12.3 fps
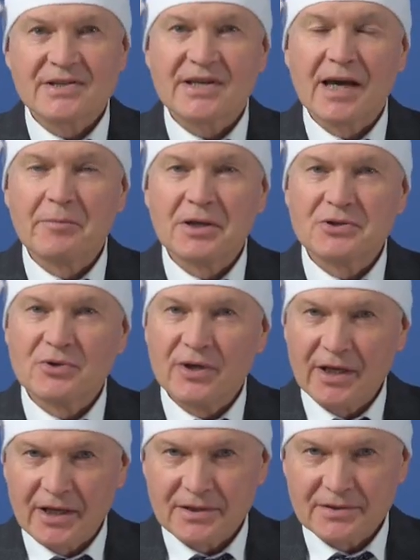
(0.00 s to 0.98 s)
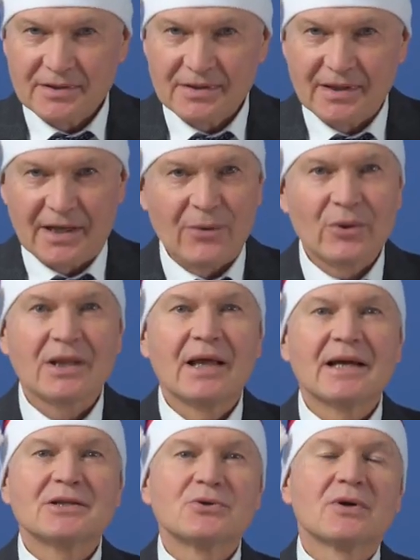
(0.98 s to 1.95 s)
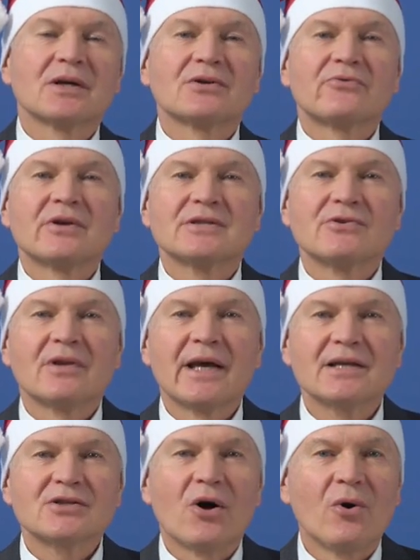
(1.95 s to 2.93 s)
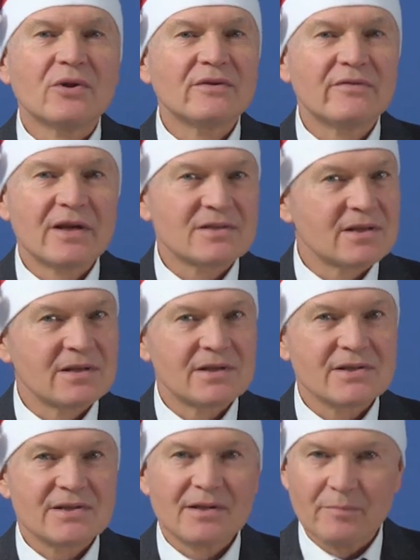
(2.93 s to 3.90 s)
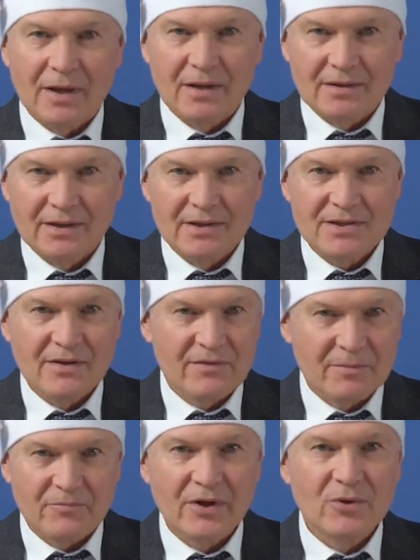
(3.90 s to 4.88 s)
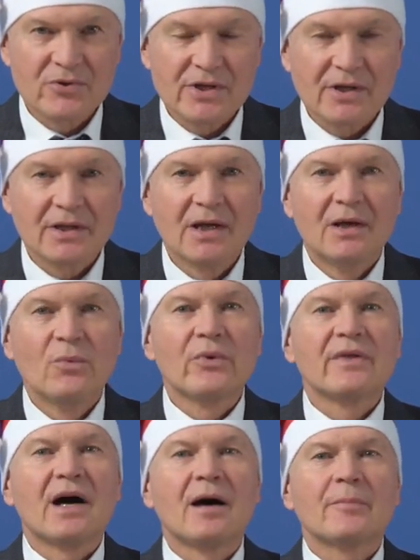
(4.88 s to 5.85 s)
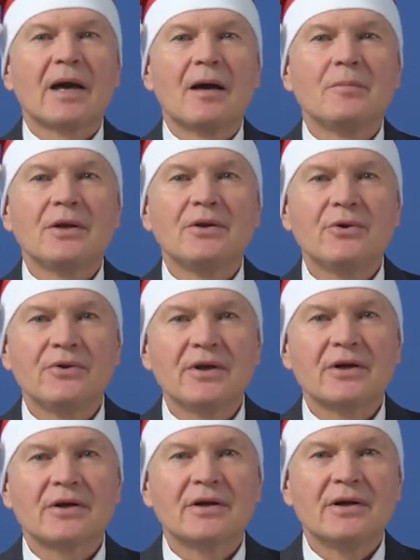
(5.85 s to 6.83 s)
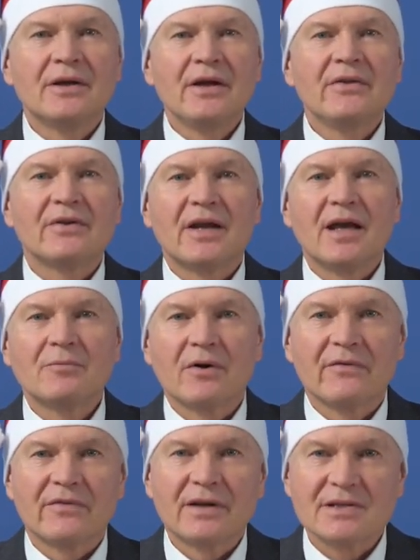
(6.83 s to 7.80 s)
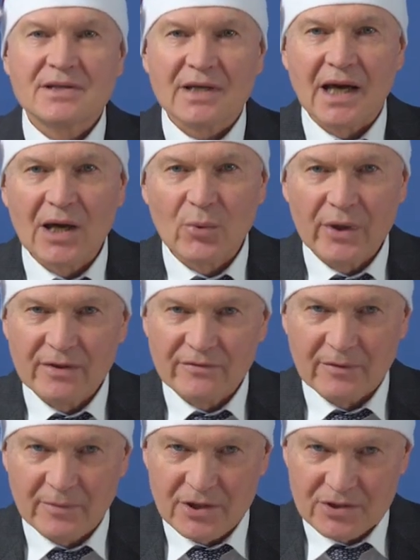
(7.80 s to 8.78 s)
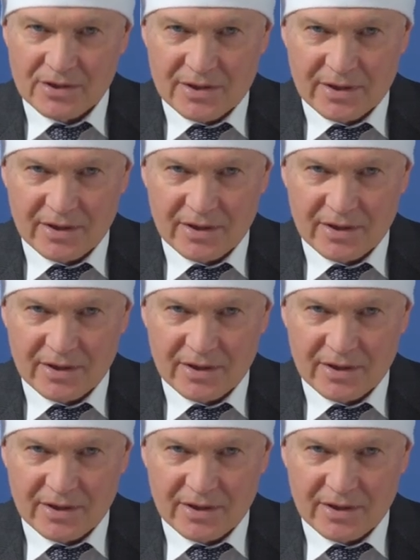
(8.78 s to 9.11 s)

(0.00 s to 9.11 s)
is coming to an end, and I would like to congratulate all investors and partners of the project with the upcoming new year in the name of the Skyway Information